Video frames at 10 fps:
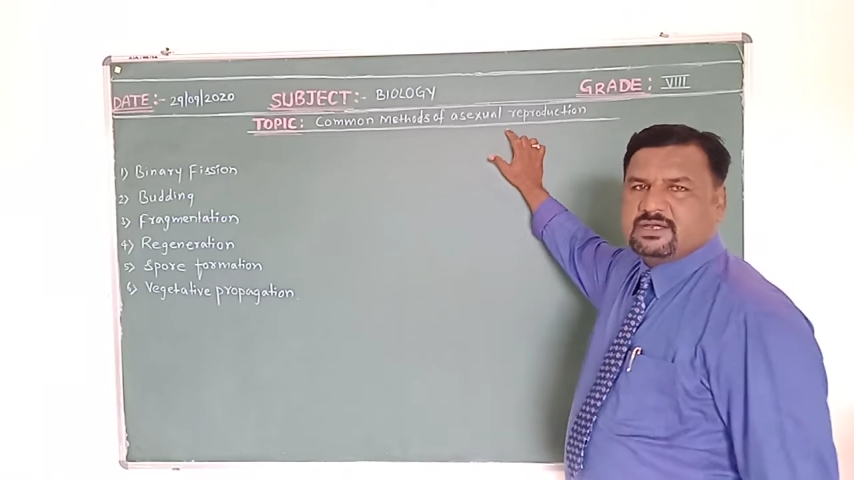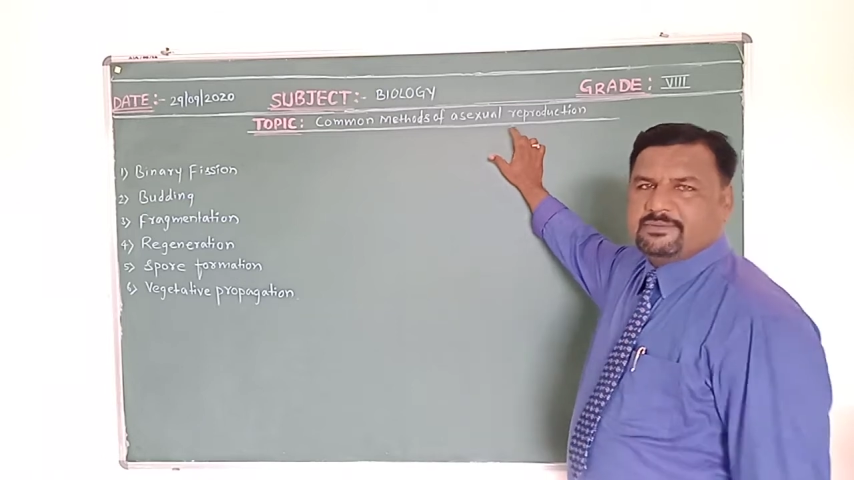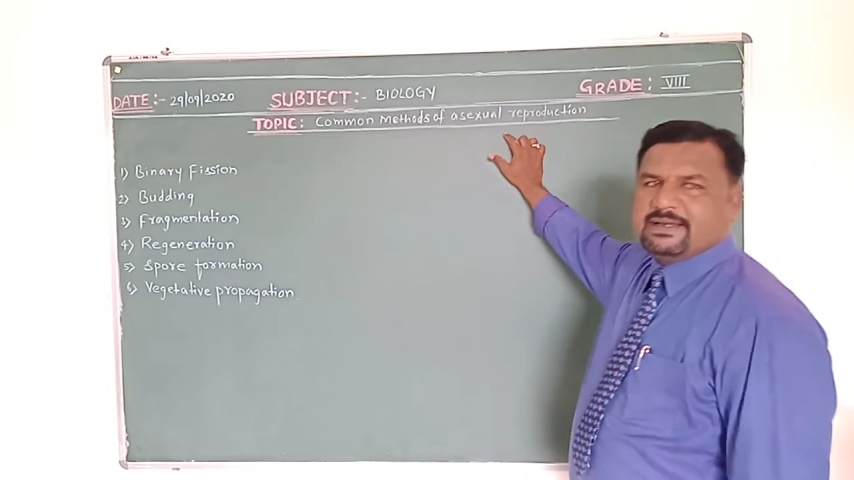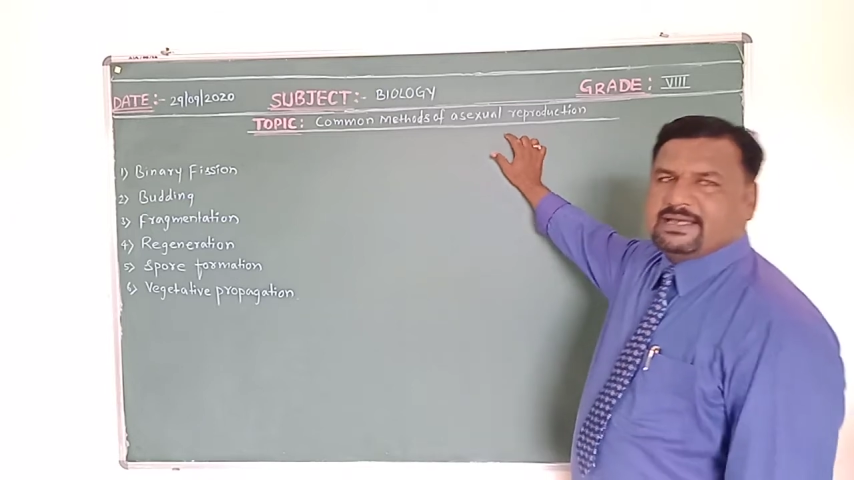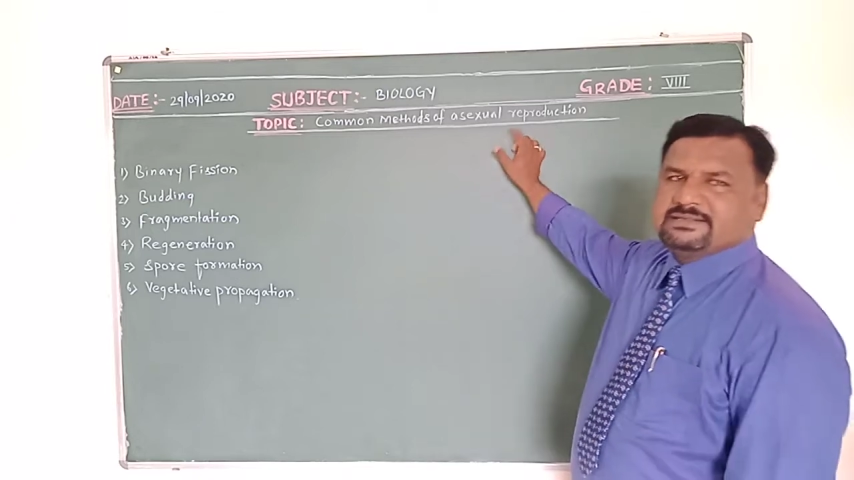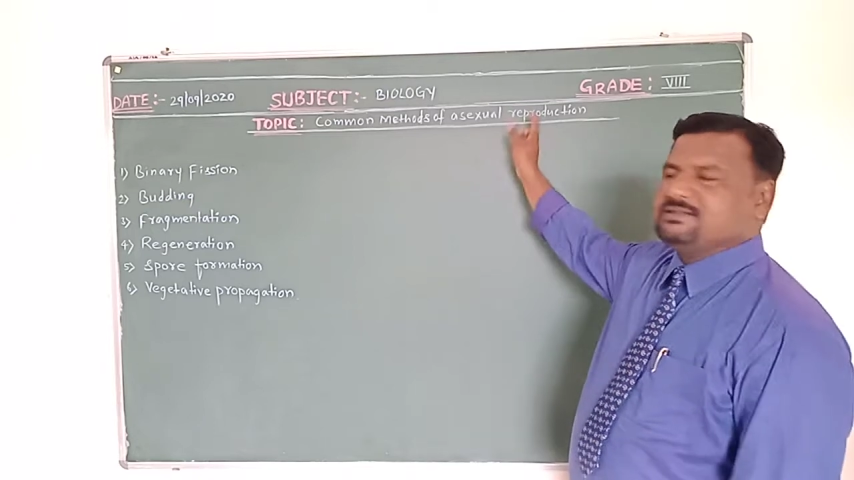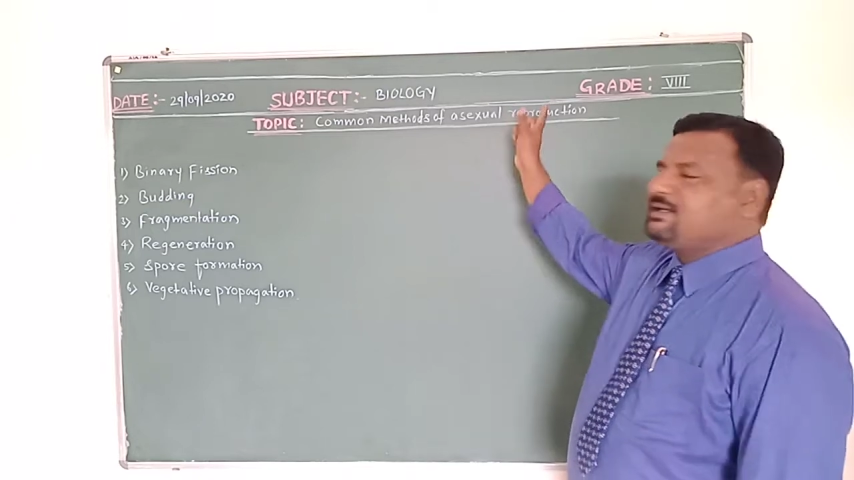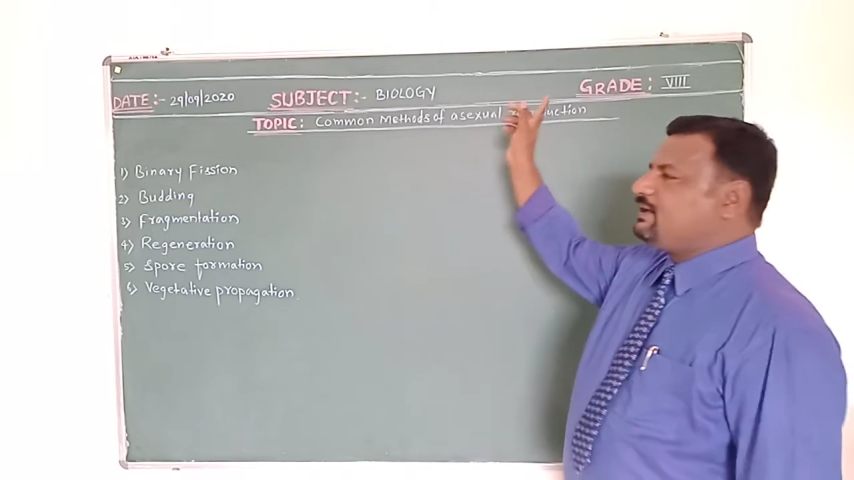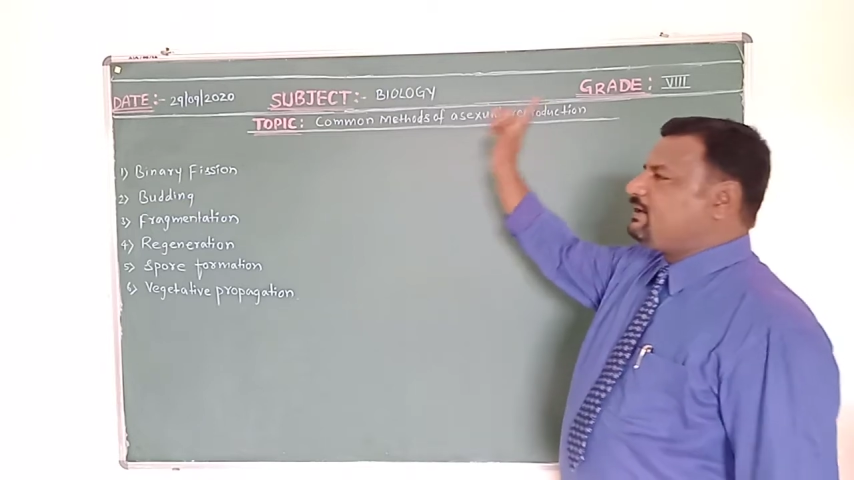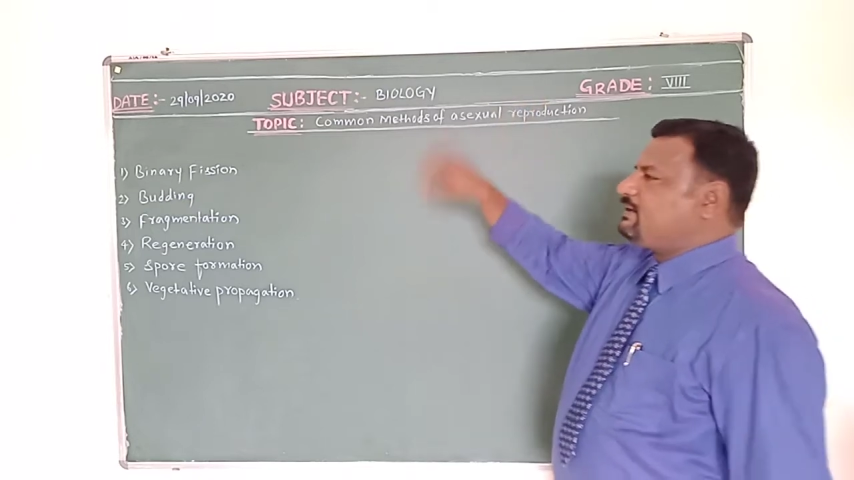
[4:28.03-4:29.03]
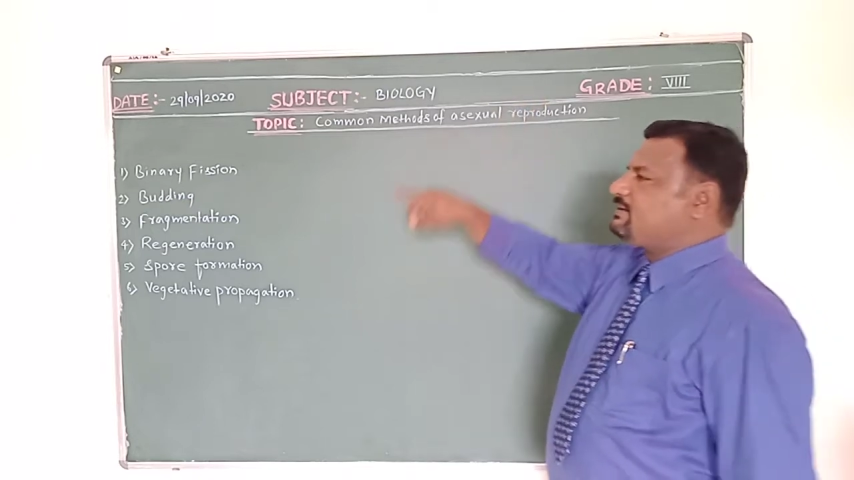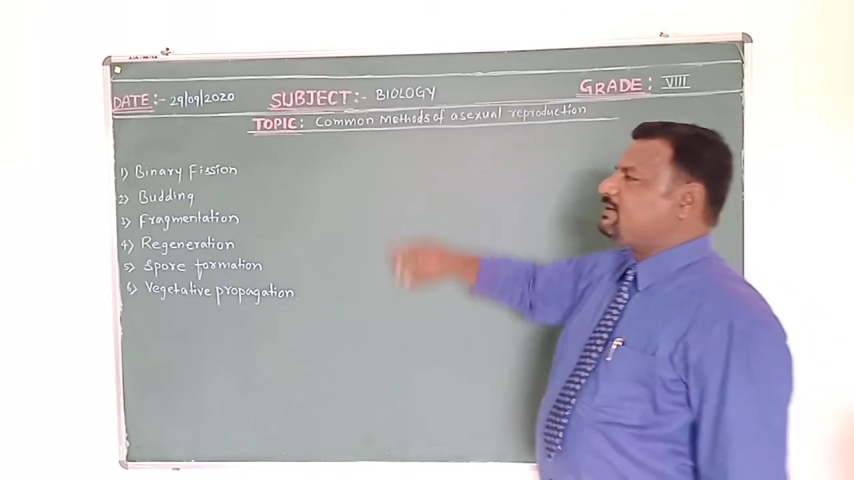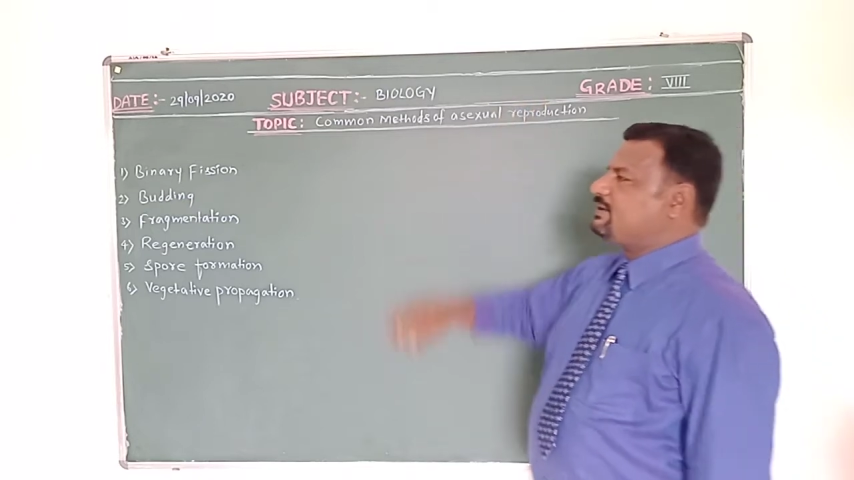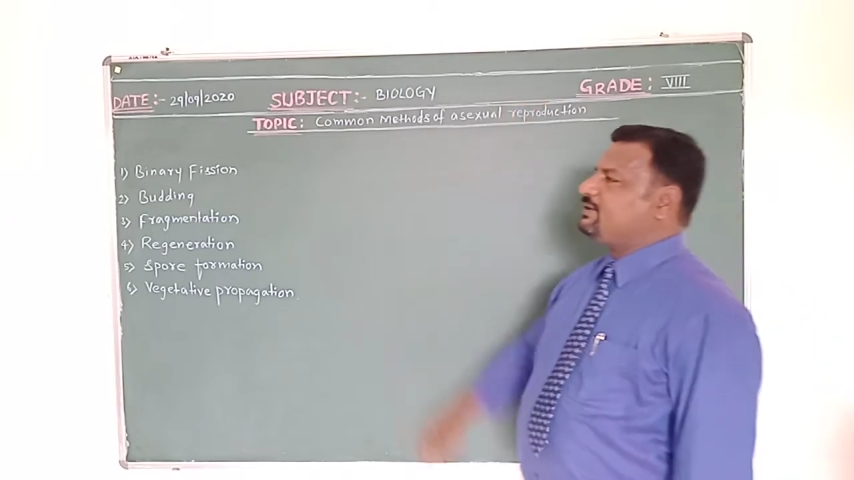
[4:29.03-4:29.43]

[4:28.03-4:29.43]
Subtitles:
Whereas